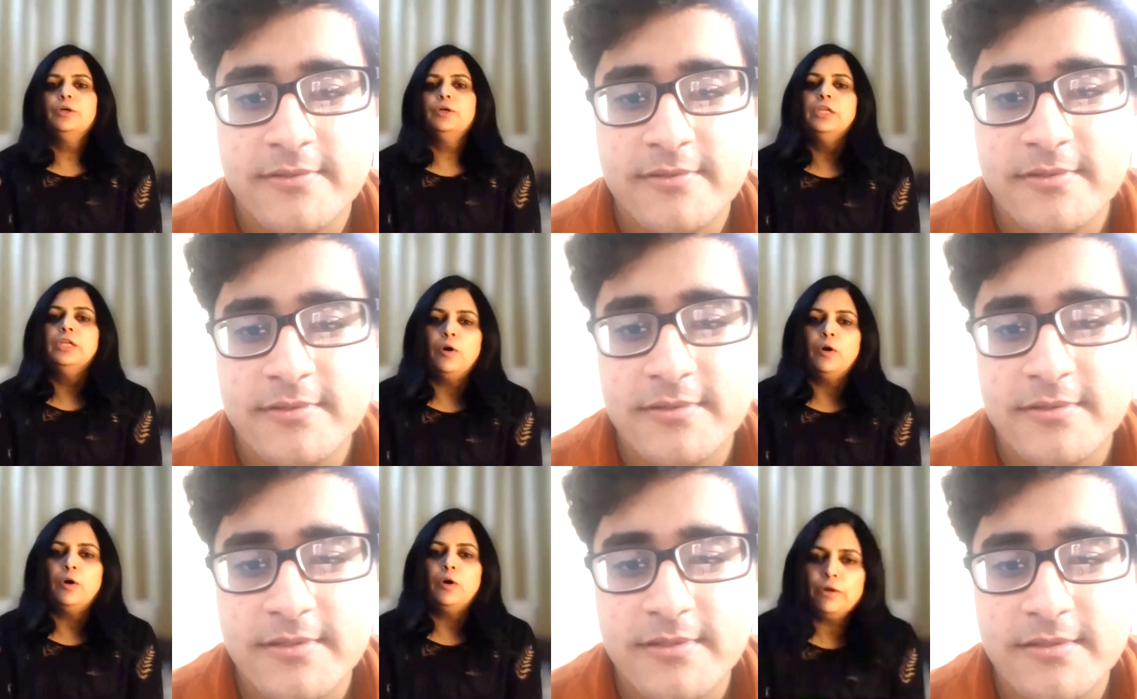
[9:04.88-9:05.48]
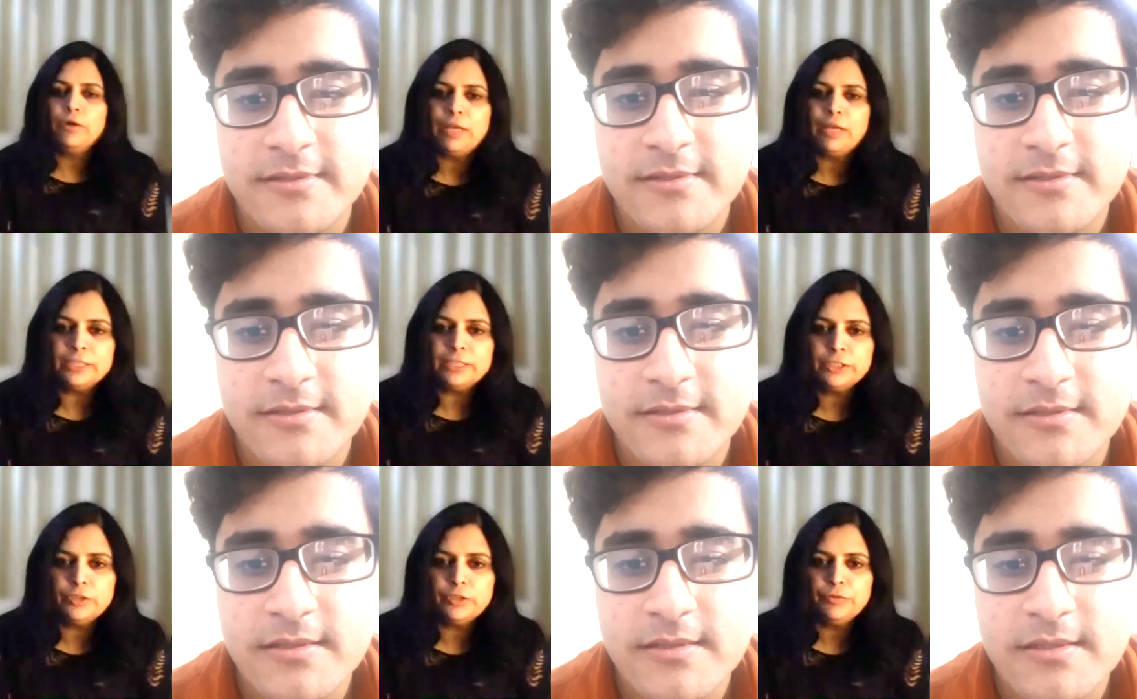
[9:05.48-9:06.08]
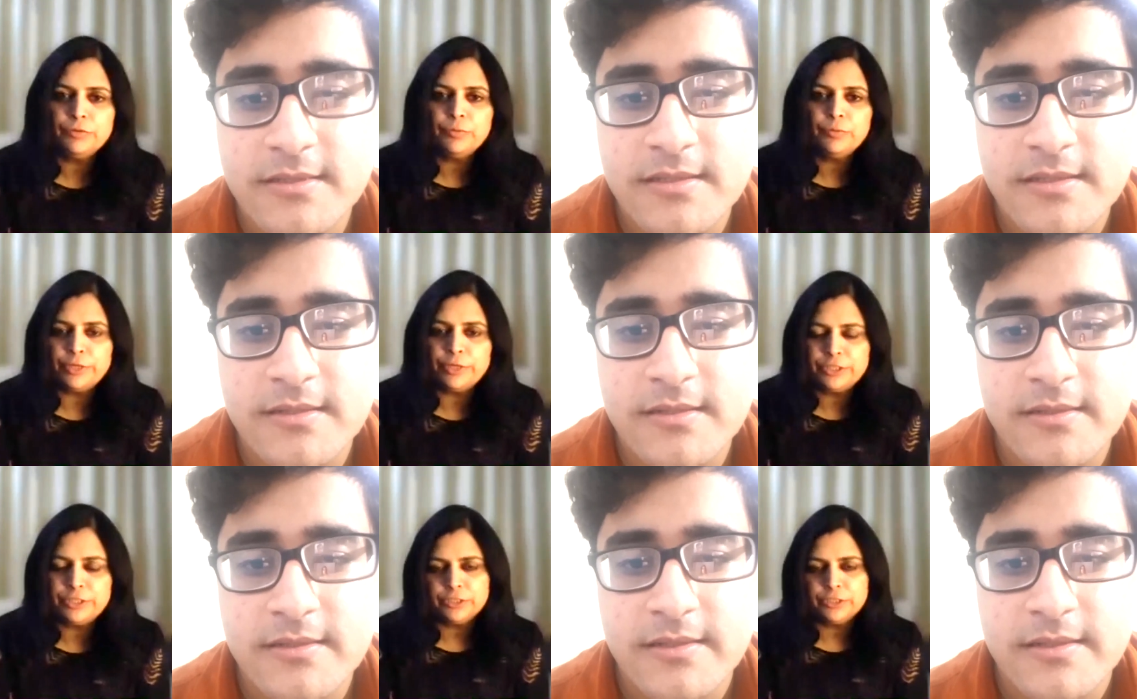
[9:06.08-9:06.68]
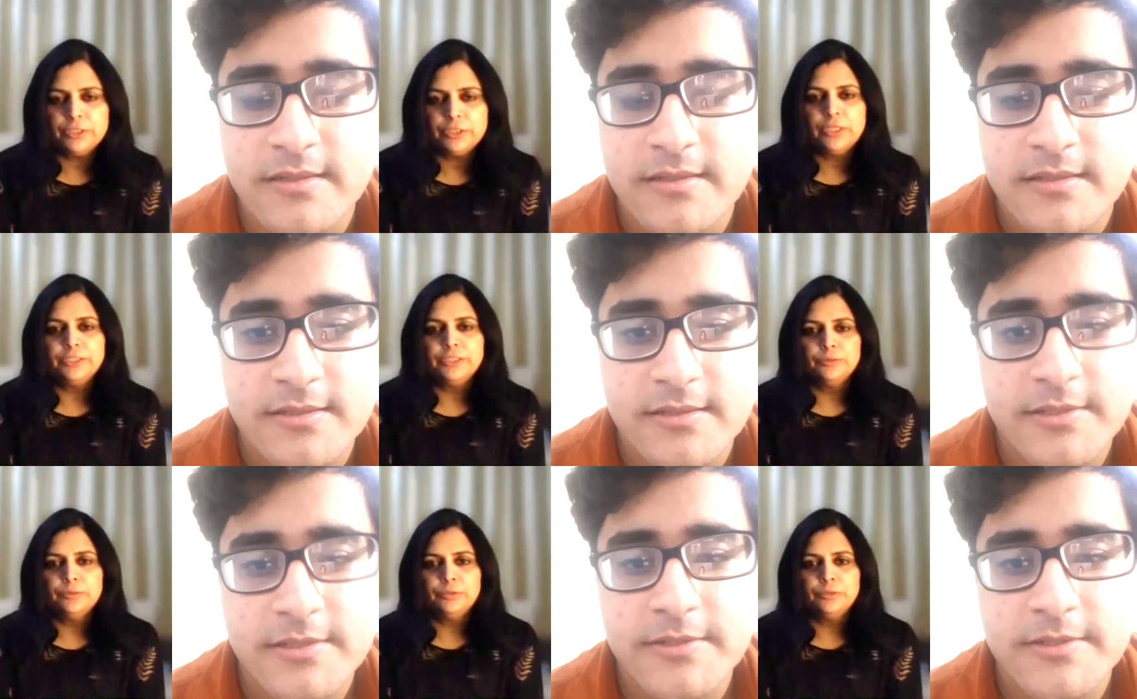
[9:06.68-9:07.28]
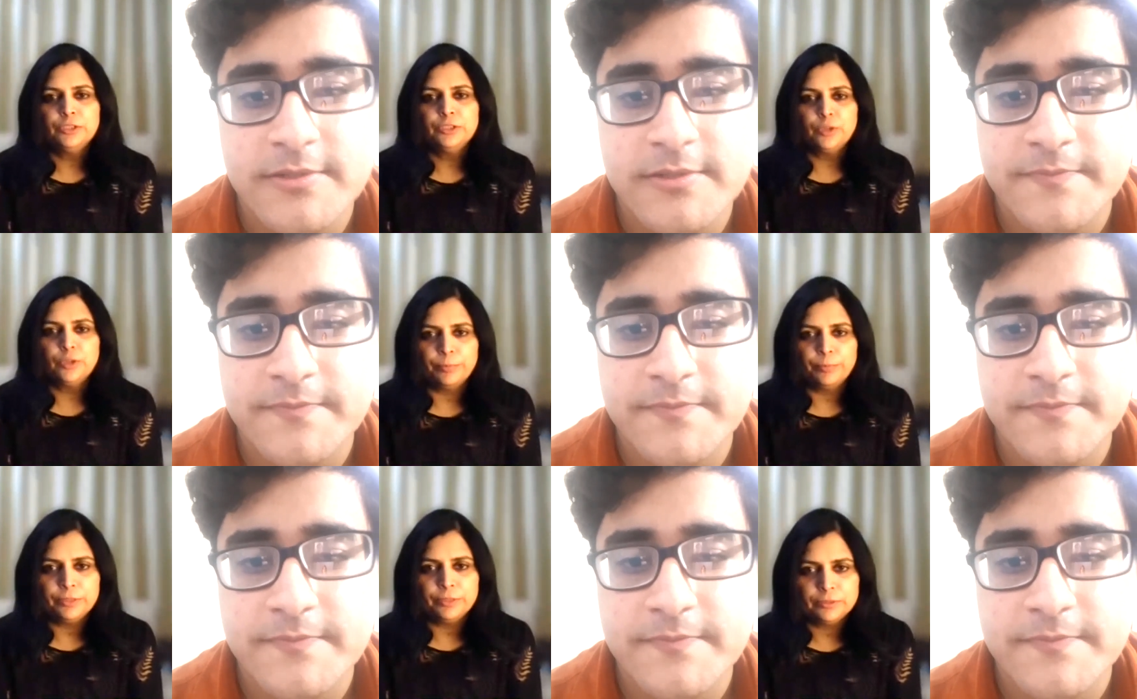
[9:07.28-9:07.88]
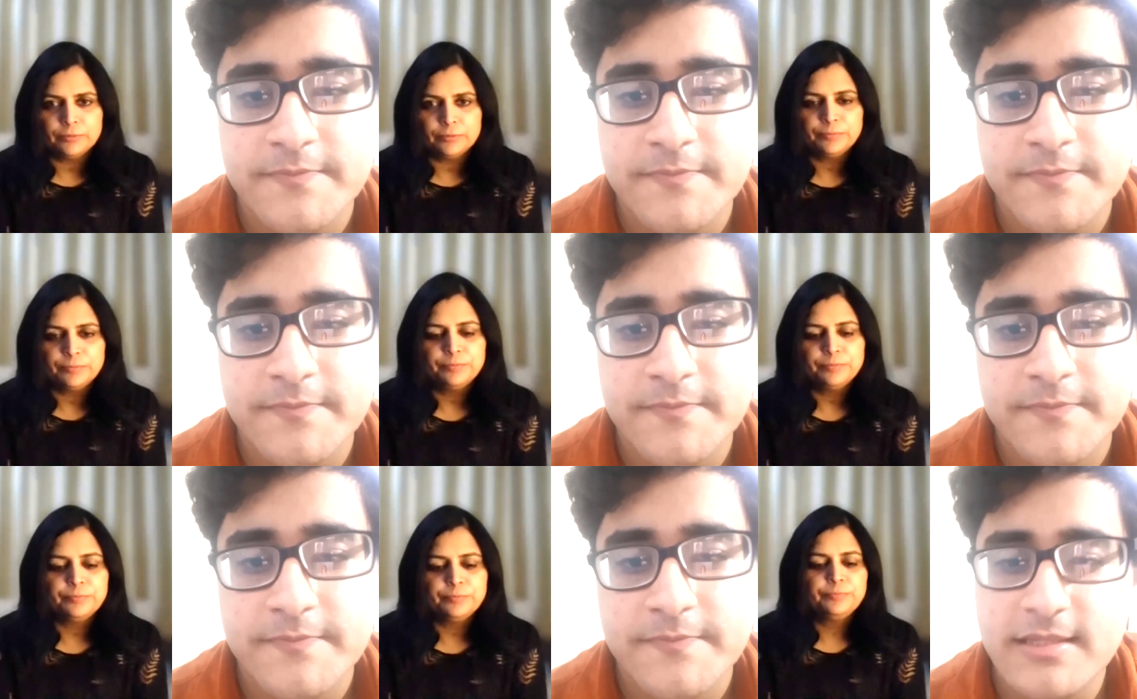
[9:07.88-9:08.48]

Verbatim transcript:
Speaker 1: Okay, now I will ask you a few questions related to this topic.